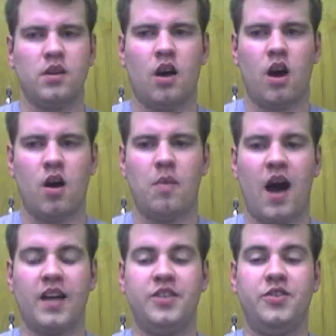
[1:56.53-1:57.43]

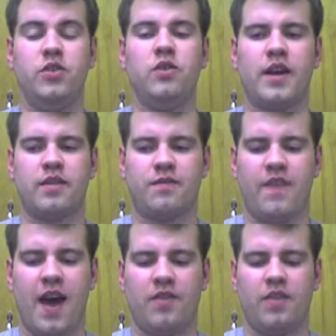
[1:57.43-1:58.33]
I do like the
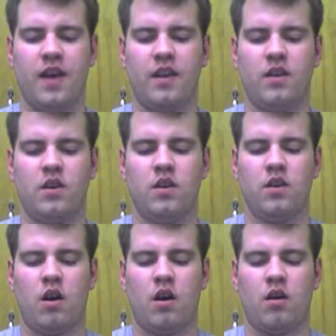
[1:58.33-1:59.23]
fact that
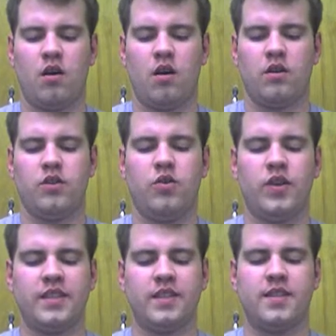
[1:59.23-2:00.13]
you
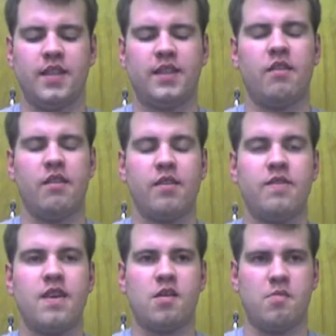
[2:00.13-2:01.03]
get to sit there and
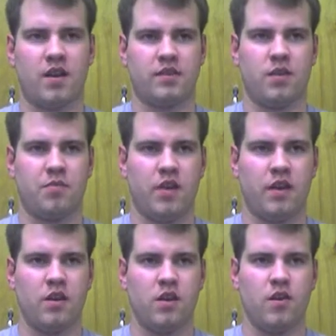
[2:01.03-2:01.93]
think about
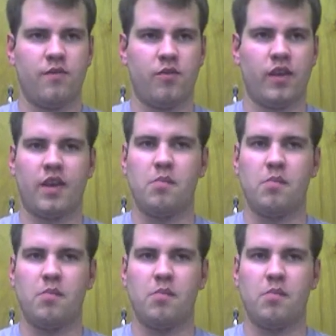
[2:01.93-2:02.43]
something for like a